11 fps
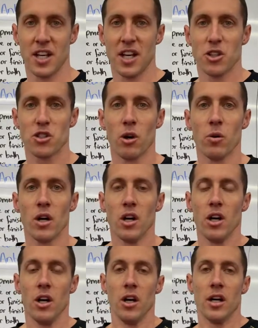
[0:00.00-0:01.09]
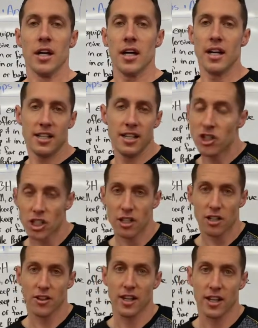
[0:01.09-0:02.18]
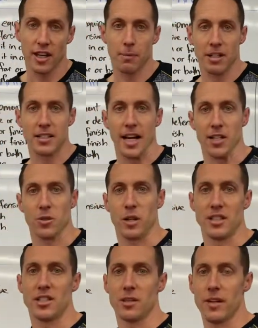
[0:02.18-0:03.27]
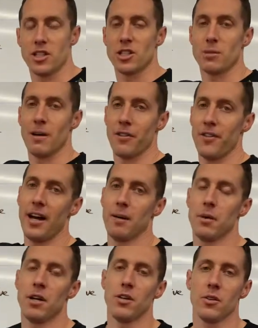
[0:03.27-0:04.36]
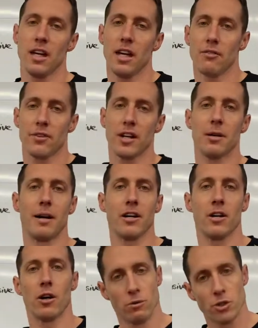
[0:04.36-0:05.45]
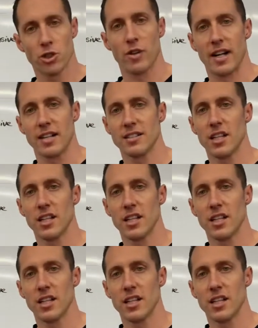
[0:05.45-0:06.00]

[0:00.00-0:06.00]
So in addition to thinking about tactical considerations about them, you can't forget about your own strengths.